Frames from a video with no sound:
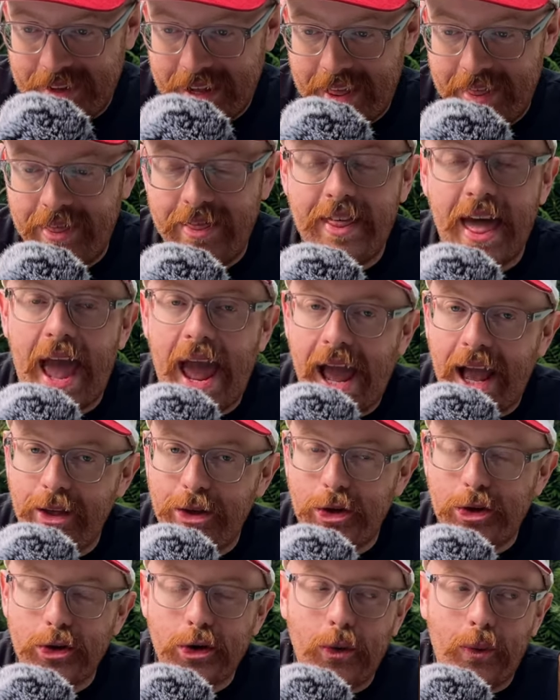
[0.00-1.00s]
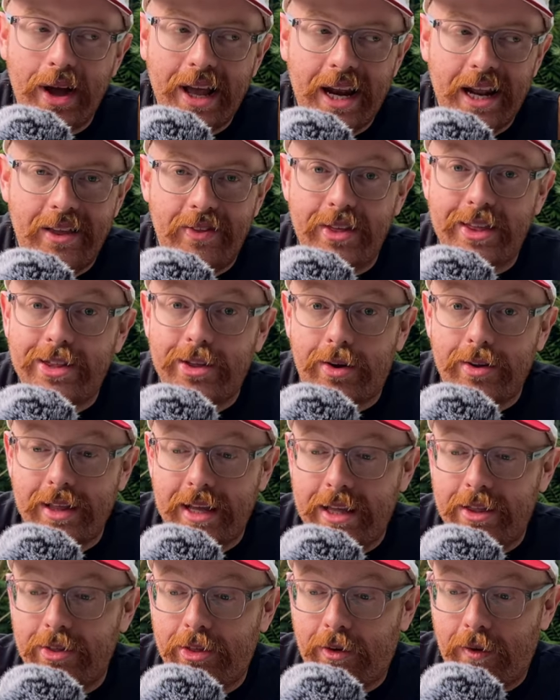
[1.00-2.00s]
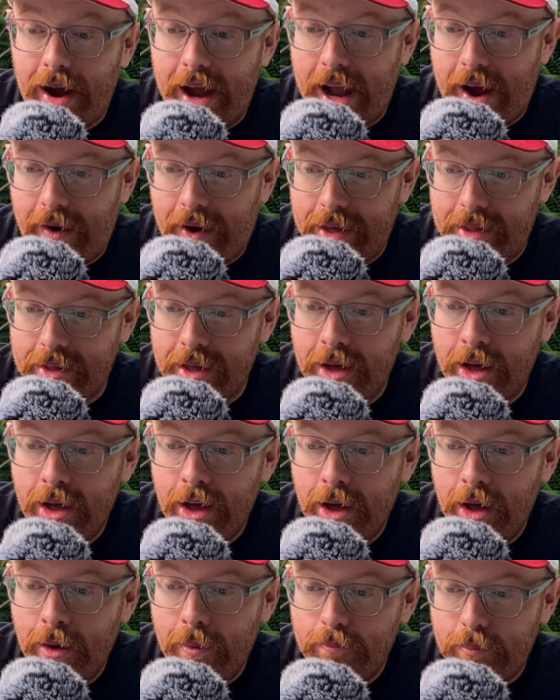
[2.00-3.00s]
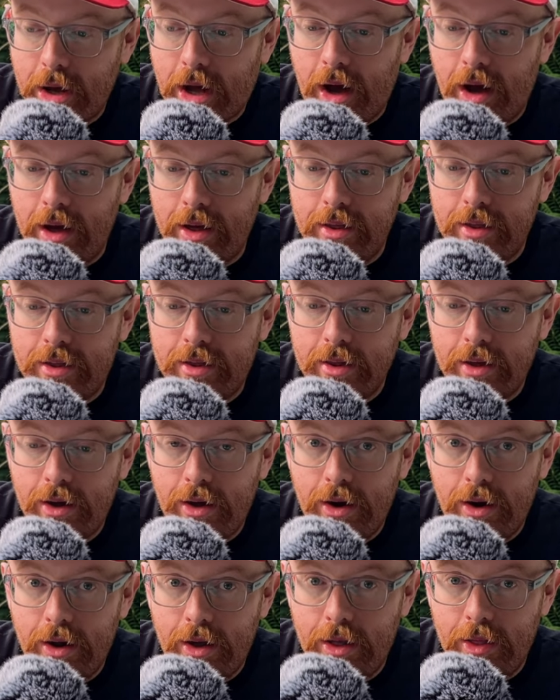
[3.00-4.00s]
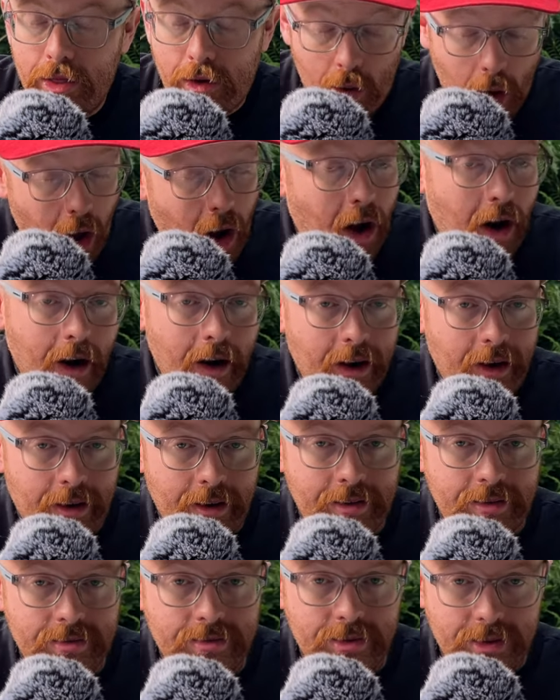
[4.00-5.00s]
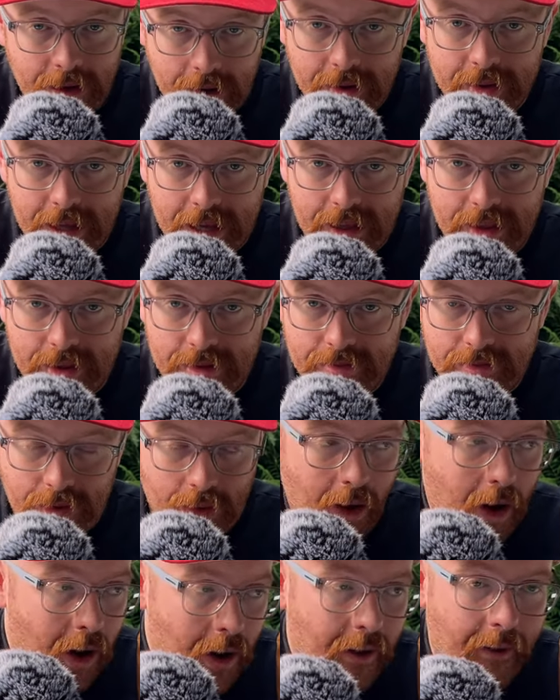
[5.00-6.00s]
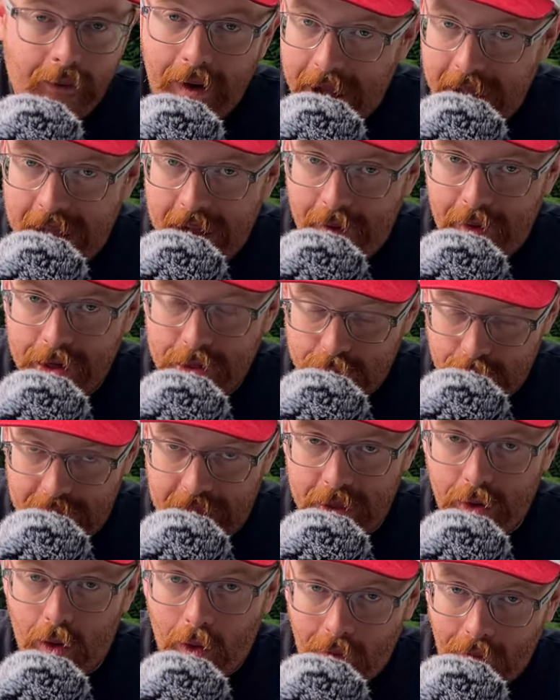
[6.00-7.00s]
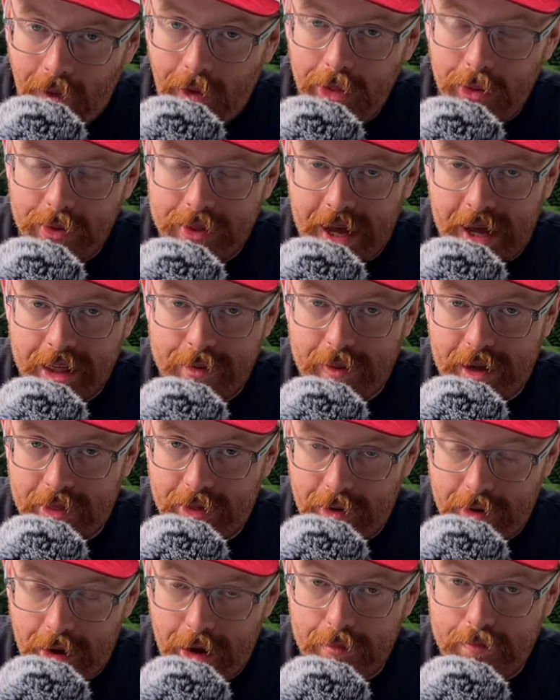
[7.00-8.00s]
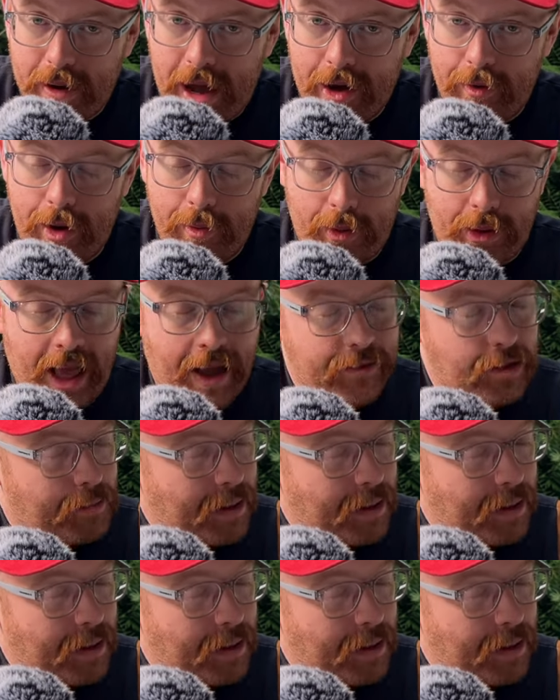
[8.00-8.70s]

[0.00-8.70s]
Then you can go and get into the subtleties of the grey areas because there are subtleties. There are grey areas within all those aspects. They're not binary, but you have to